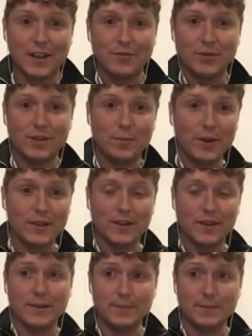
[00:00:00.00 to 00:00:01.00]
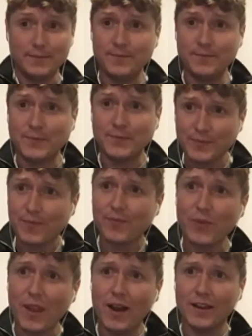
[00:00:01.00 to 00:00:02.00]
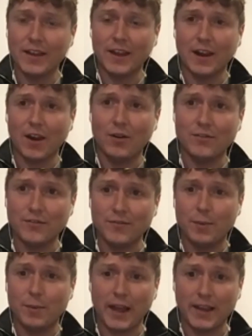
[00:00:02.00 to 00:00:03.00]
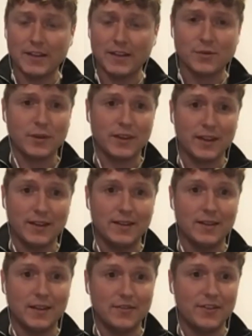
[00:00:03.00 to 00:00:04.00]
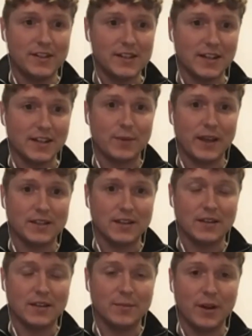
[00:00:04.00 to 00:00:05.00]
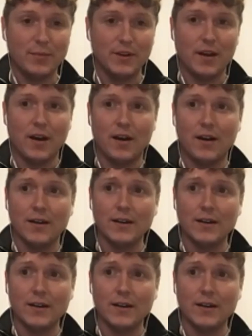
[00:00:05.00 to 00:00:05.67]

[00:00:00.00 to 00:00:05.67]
with the point that I think a lot of players within the fintech space at the moment are